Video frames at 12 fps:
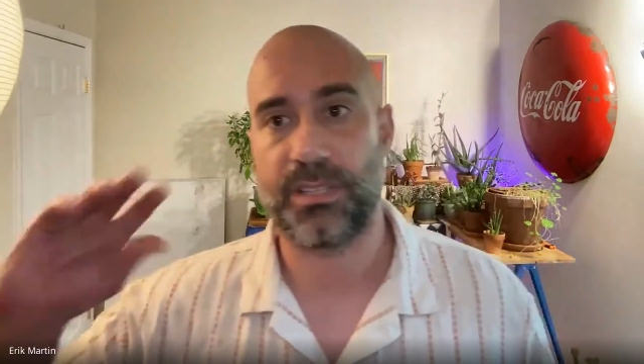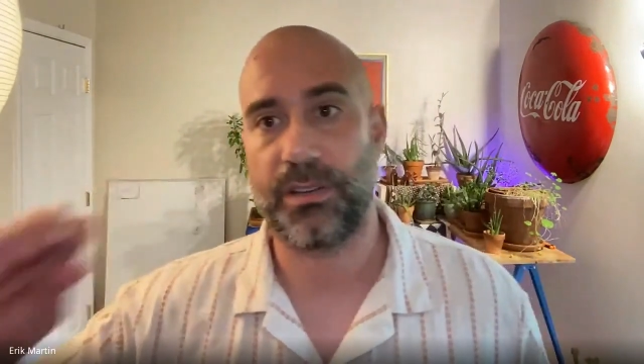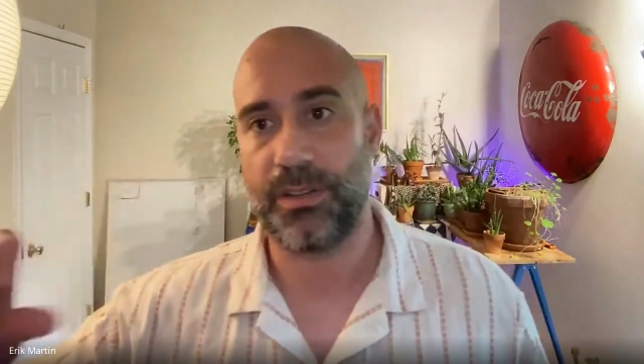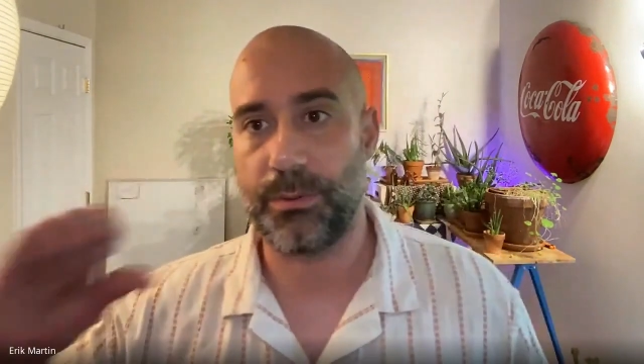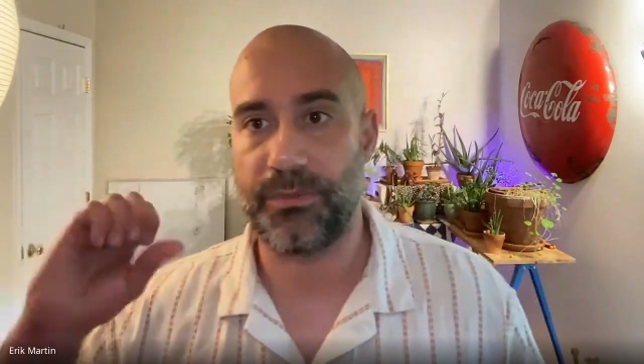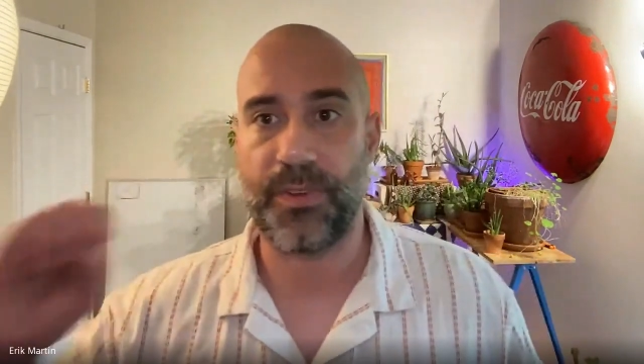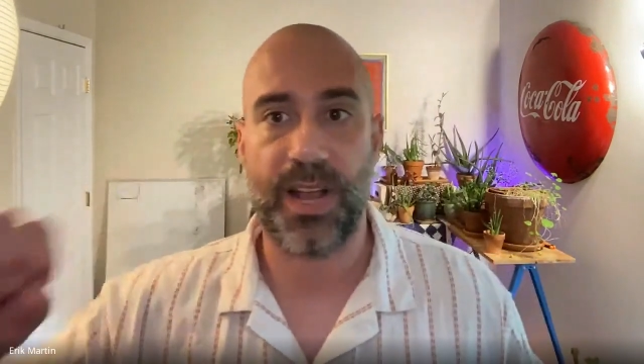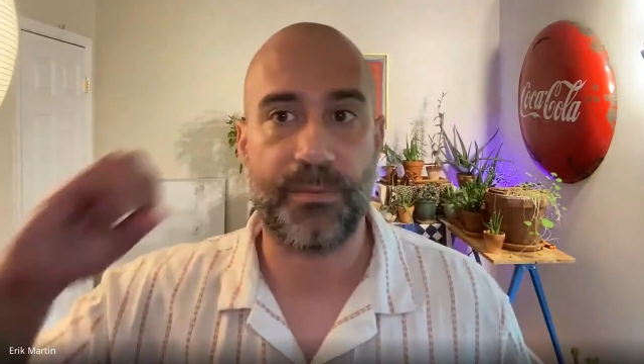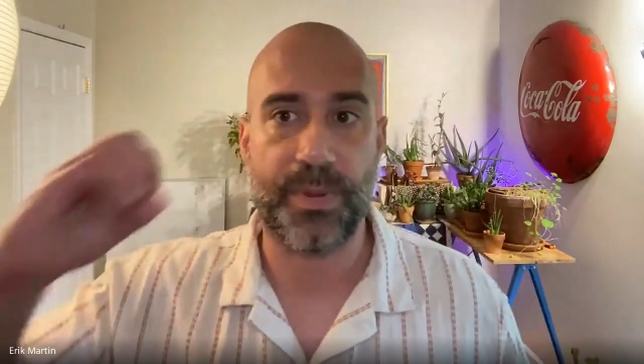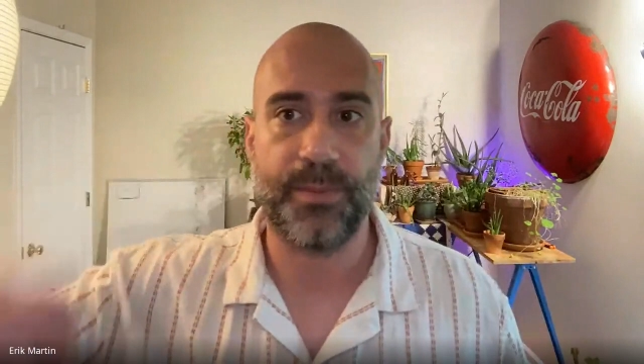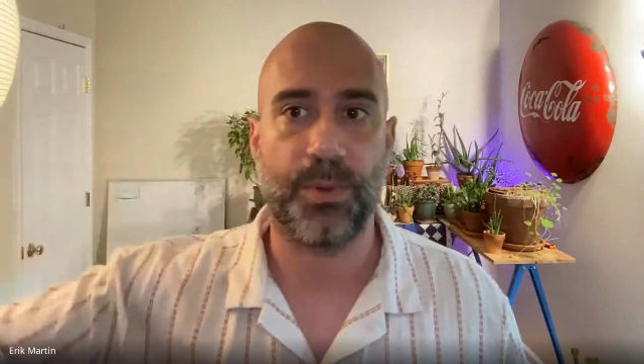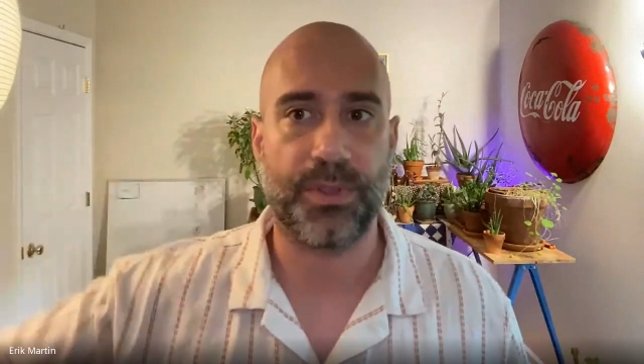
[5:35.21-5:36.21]
So you would
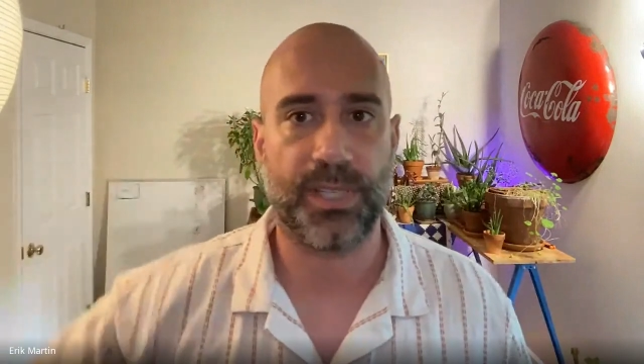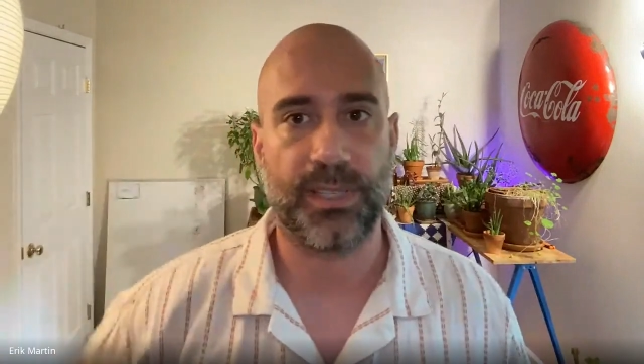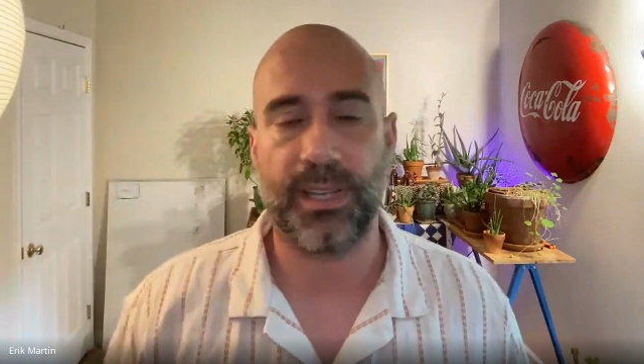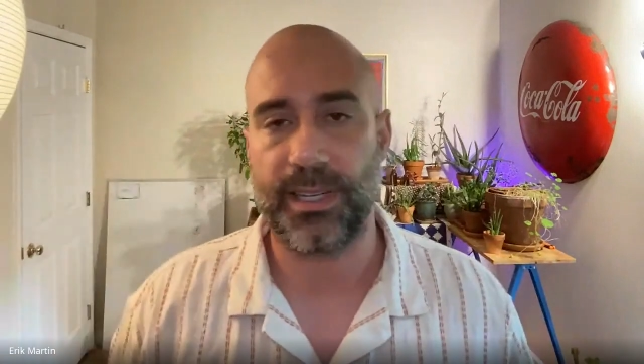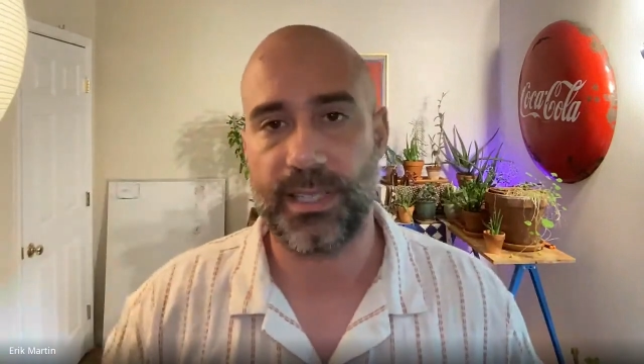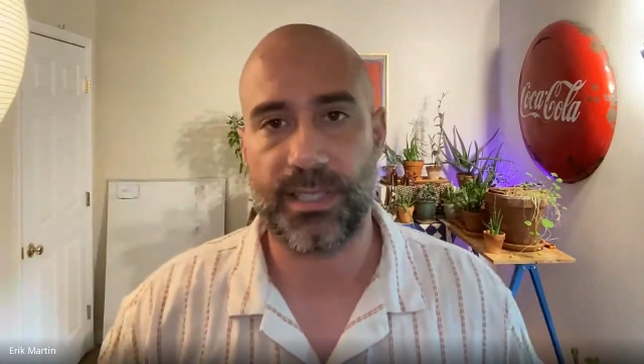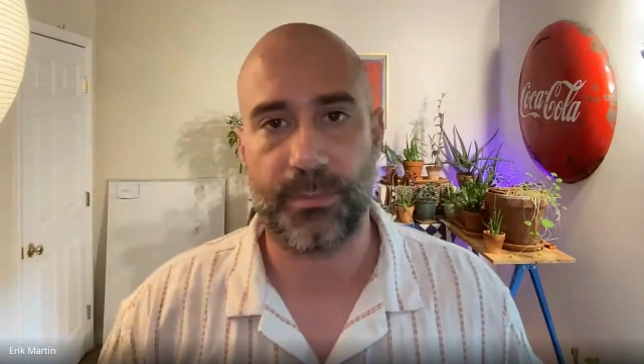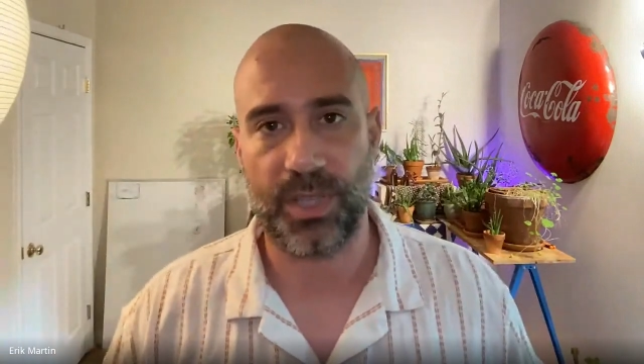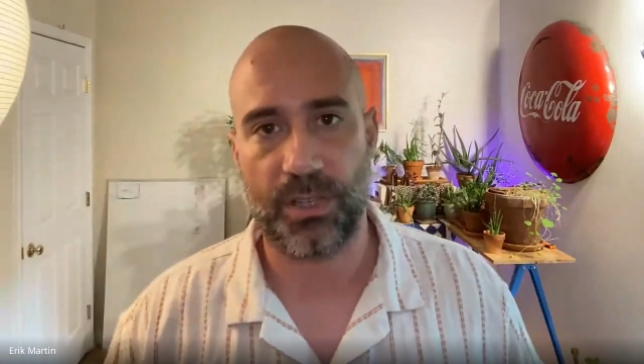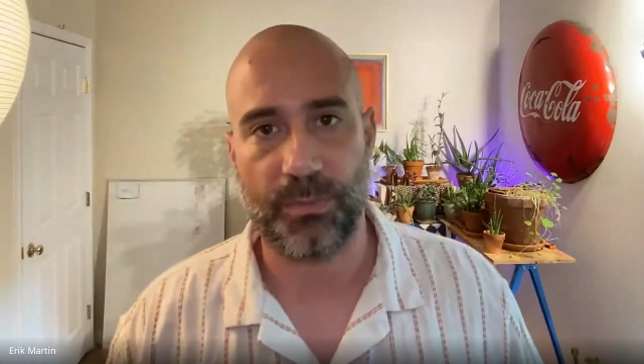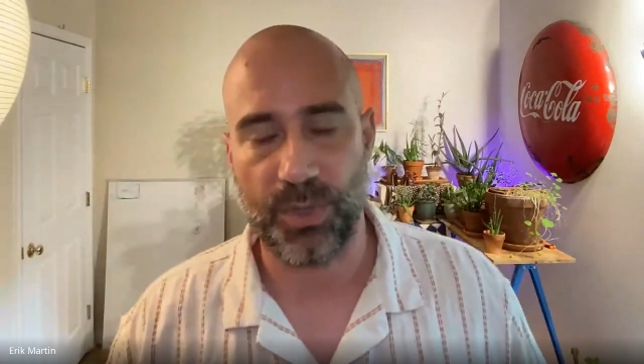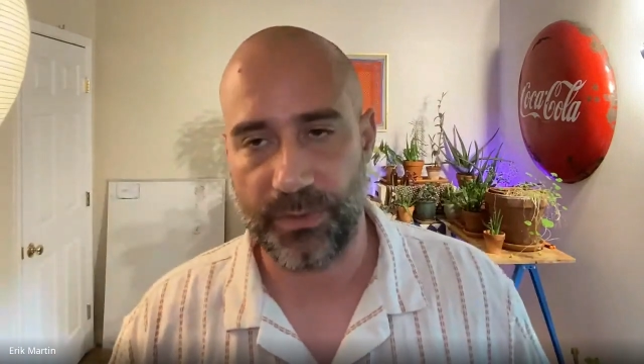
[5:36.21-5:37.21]
find people that like
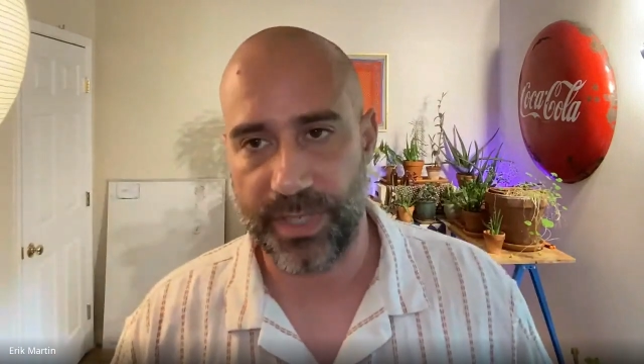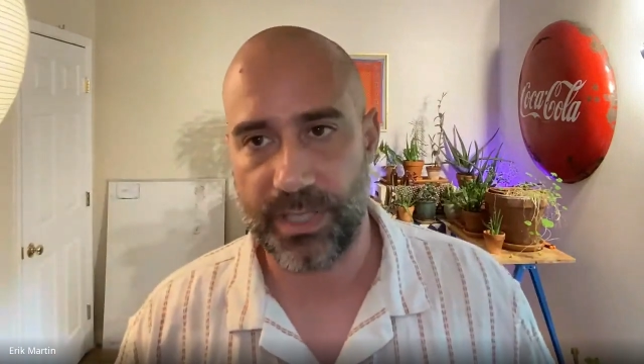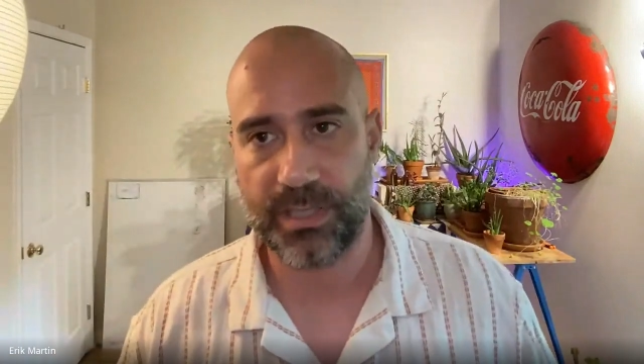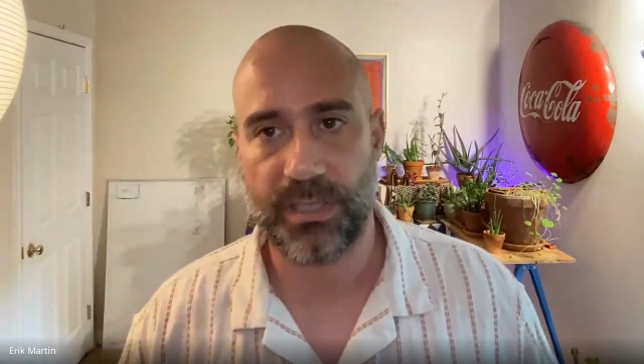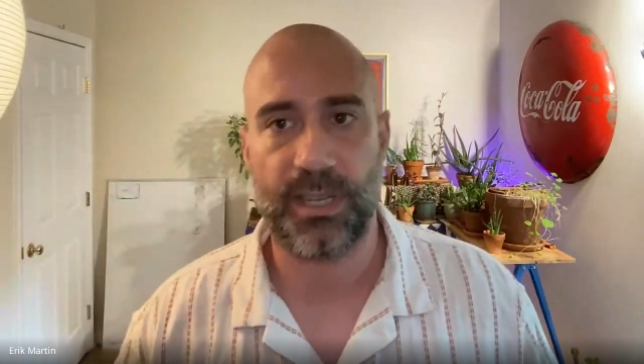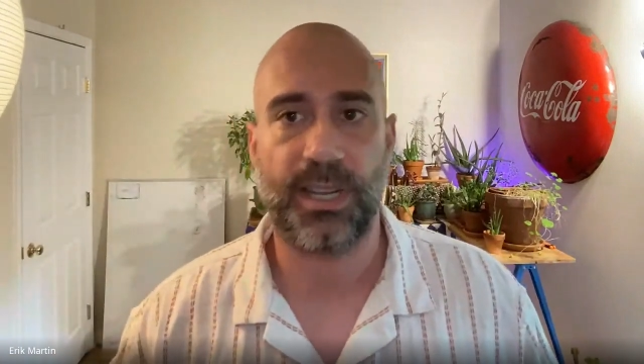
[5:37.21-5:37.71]
similar movies.